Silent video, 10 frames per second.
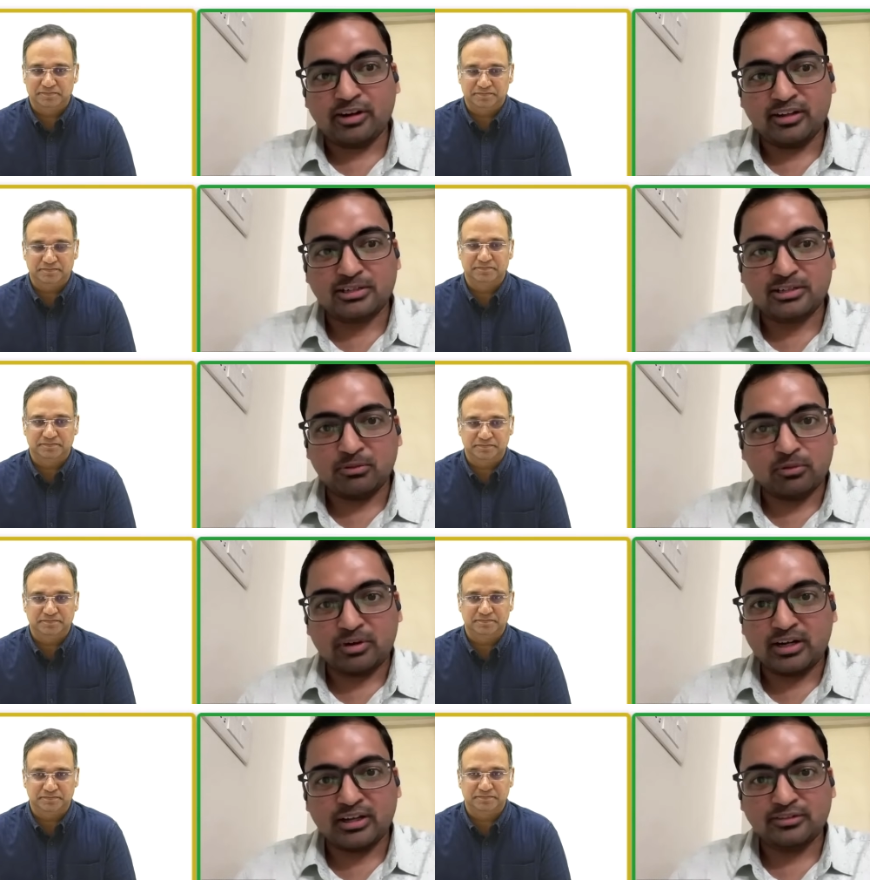Speaker 1: year, just before
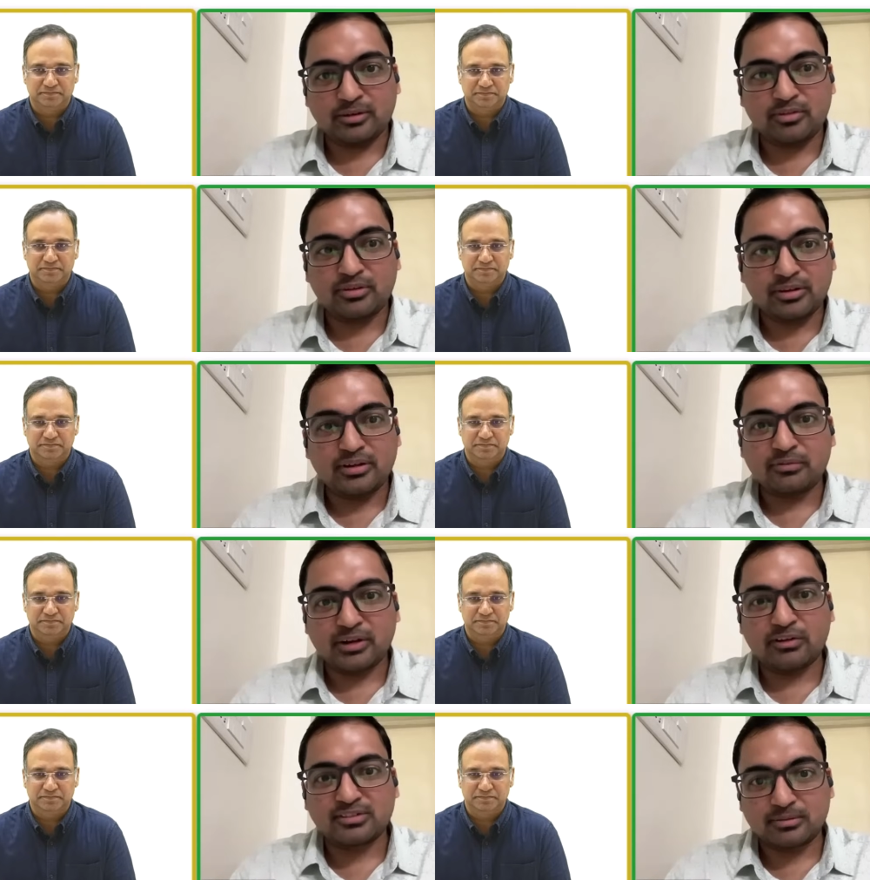final exams. When
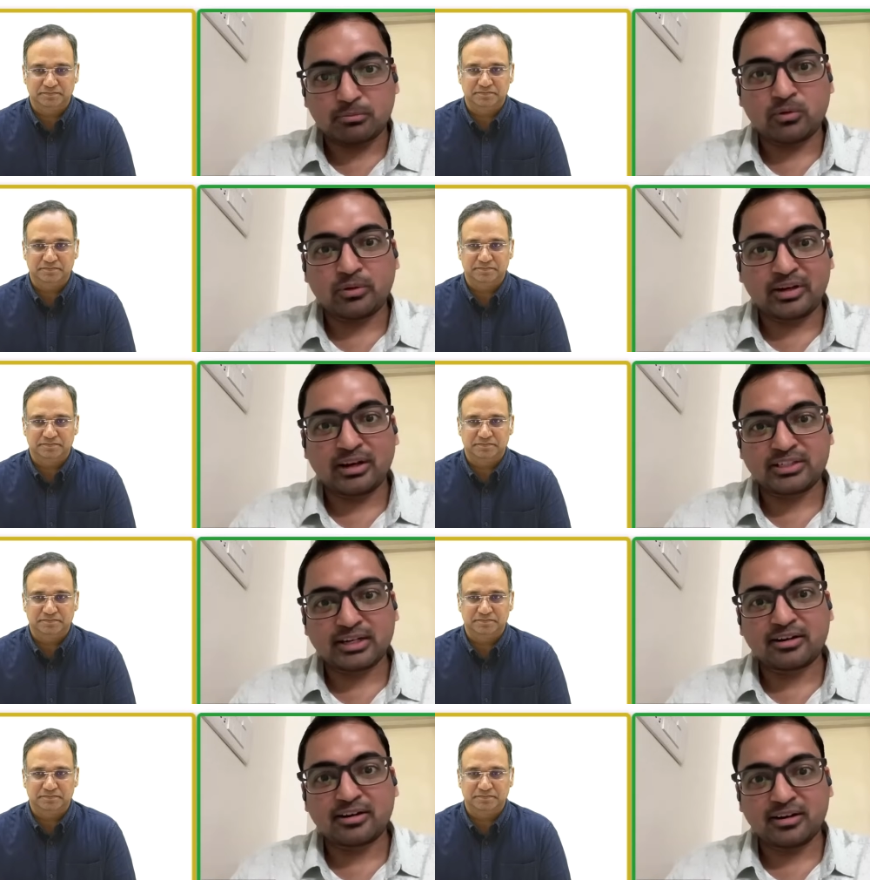I was more, I mean, I
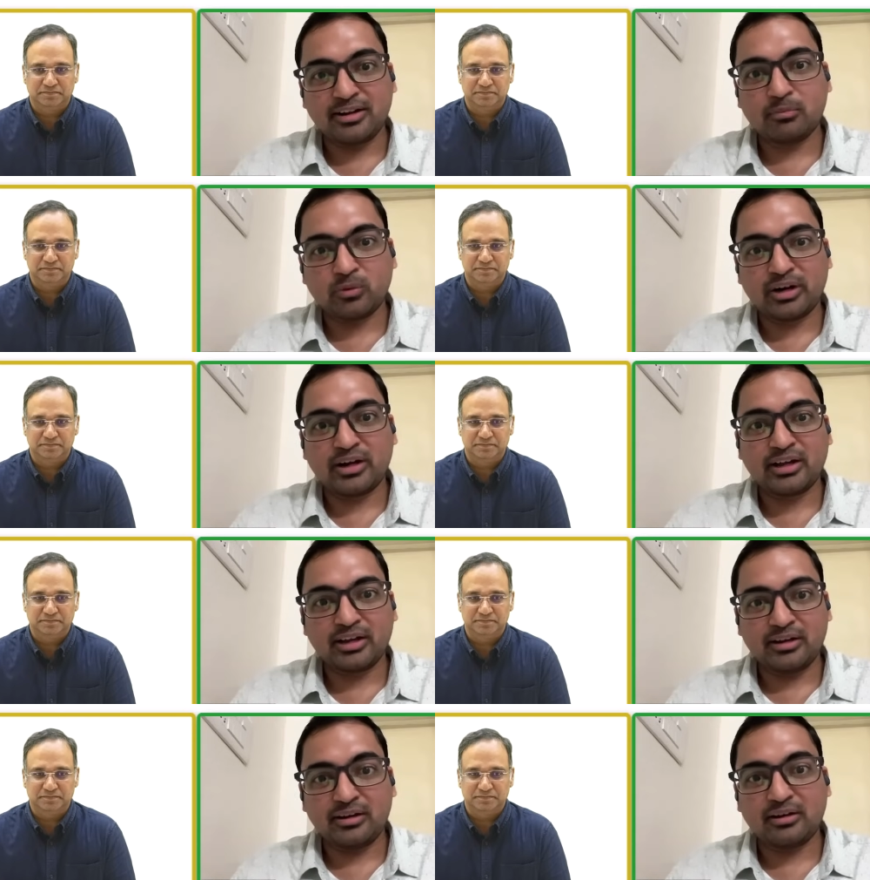started reading more and
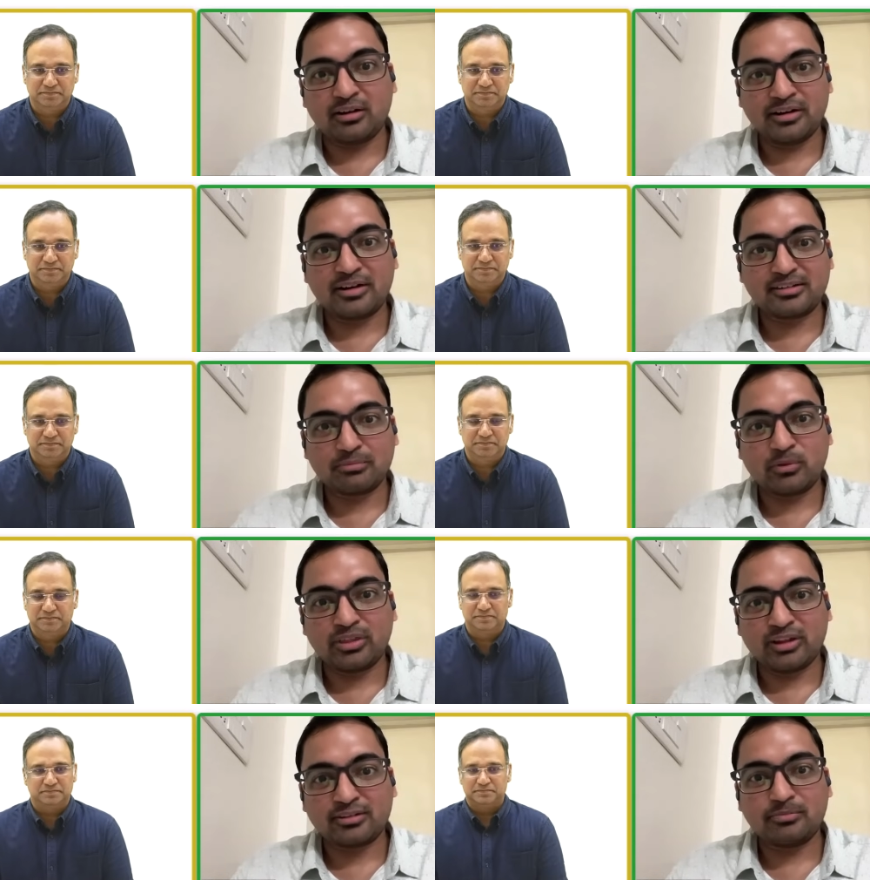I got interested more
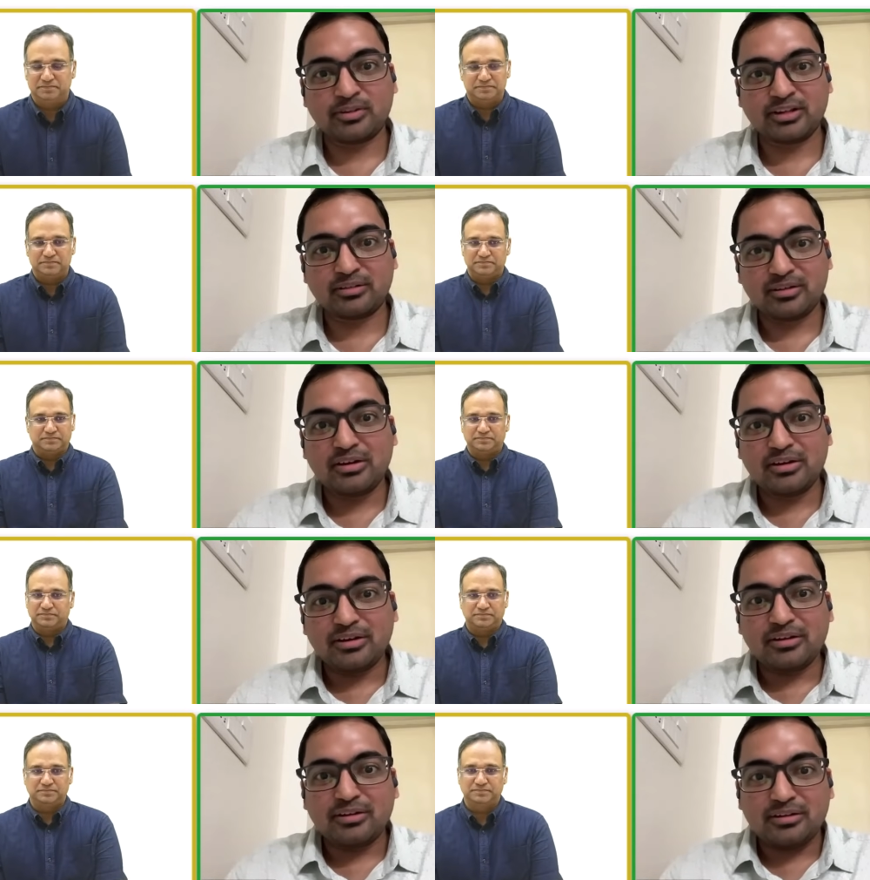in the subject.
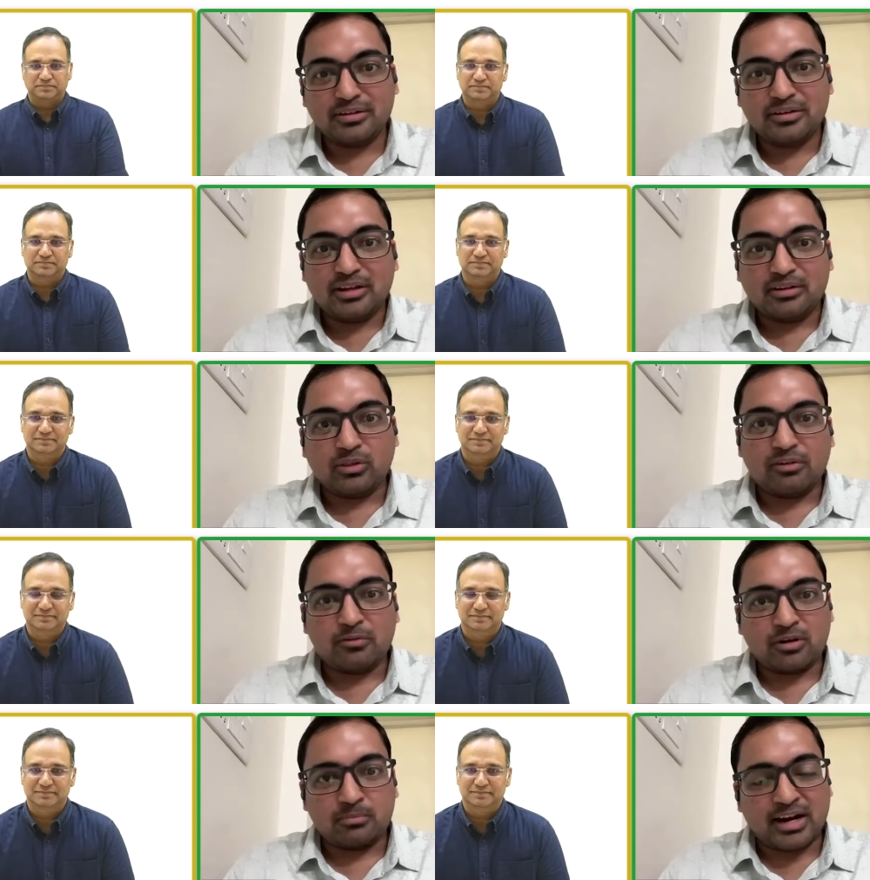And I
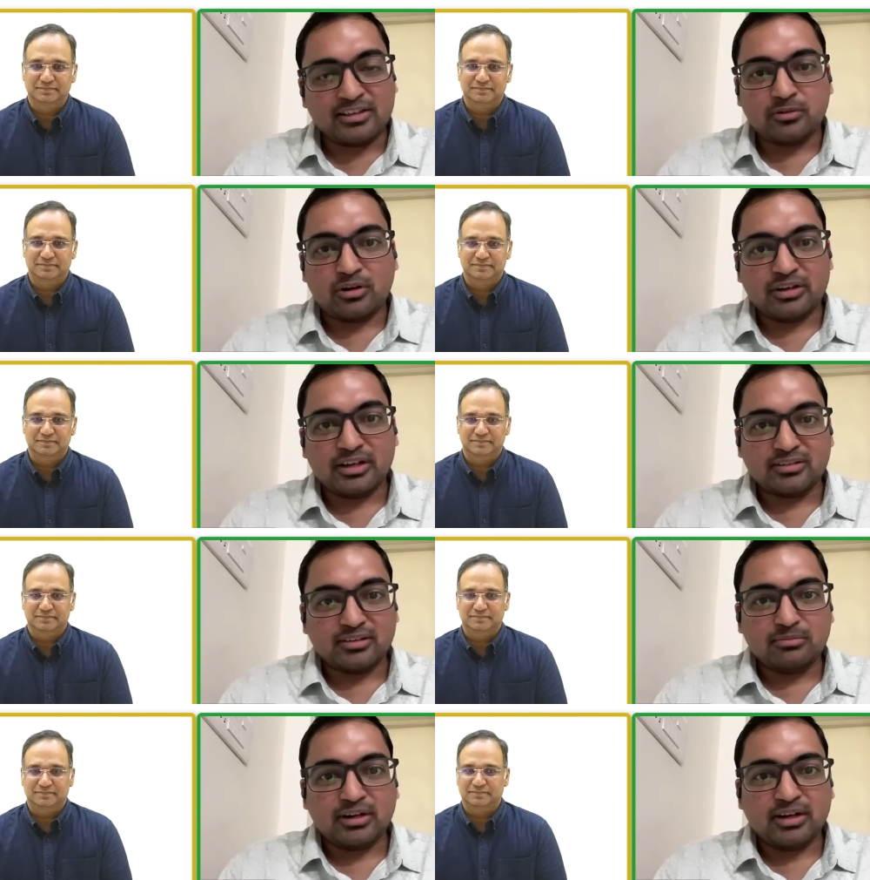managed ward
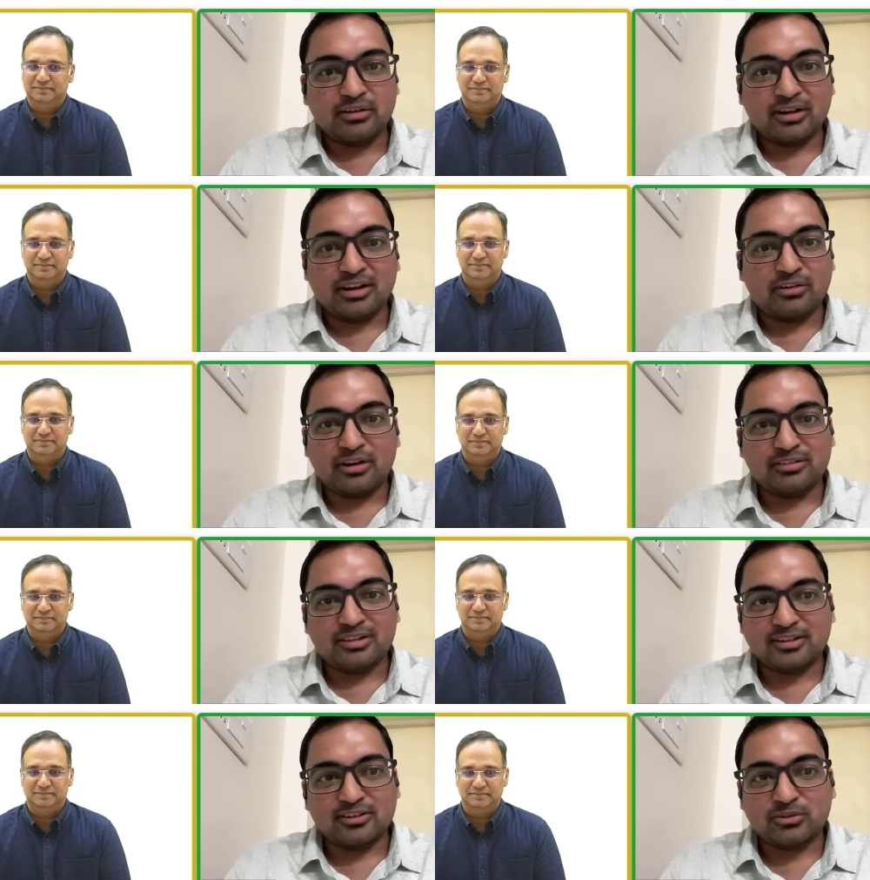cases, but I never got the
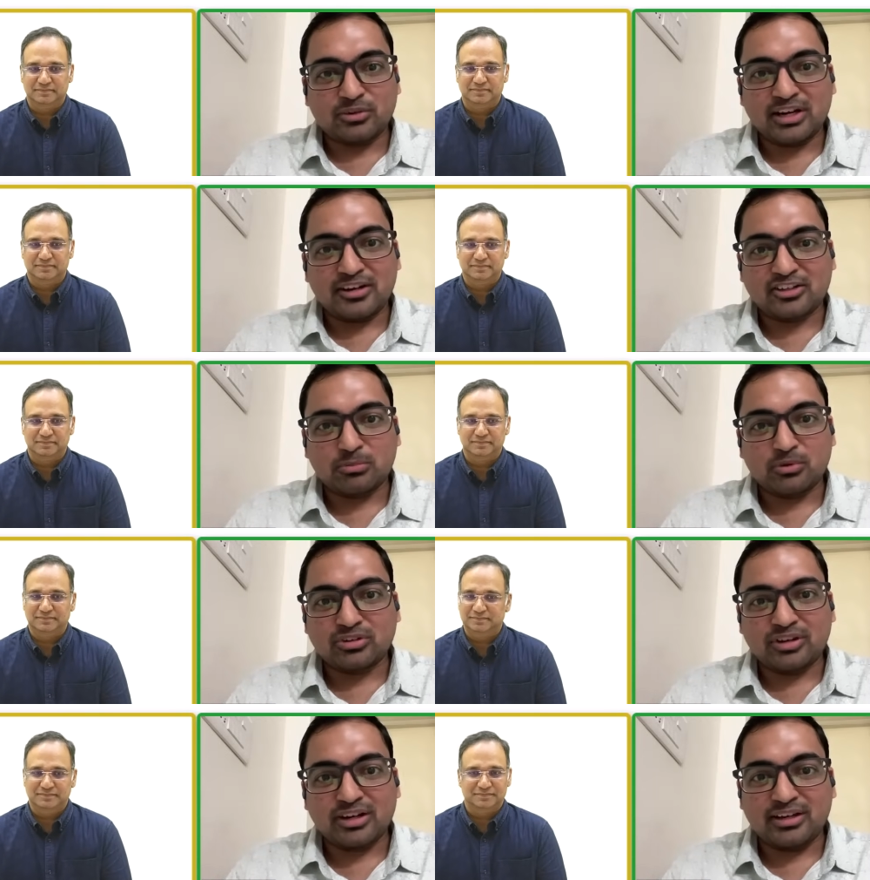chance to read any textbooks
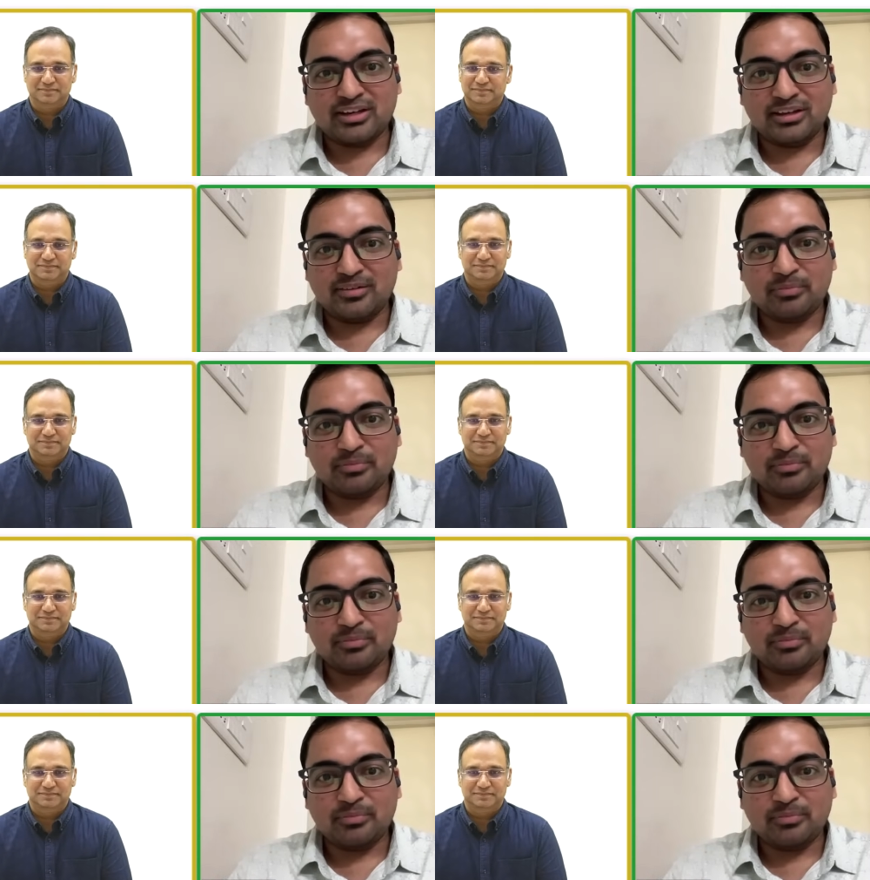or any